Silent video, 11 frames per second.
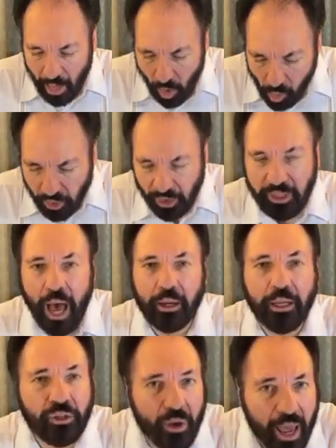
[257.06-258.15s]
and also
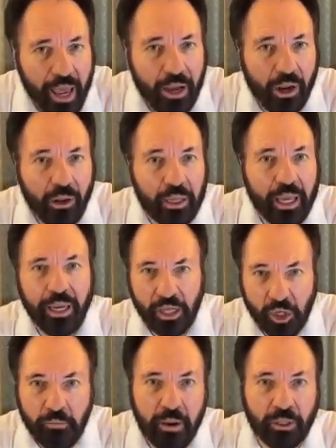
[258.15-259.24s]
down into hell in
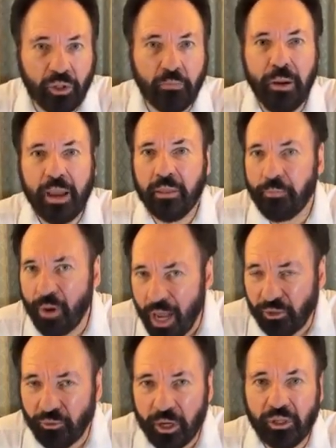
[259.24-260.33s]
his spirit to pay the
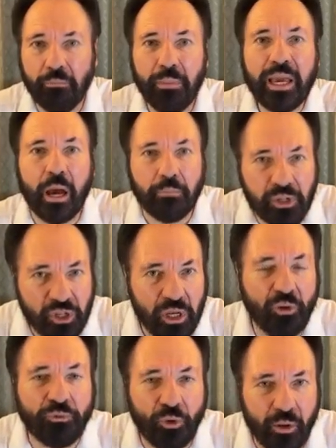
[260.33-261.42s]
price for us and become
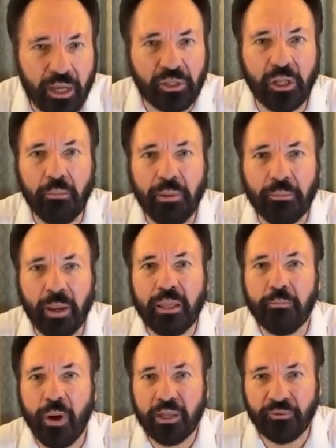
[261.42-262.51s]
sin for us and then
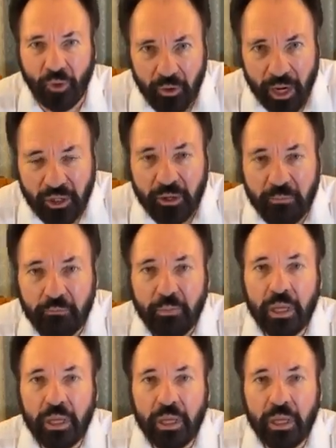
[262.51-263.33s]
pay the price for us.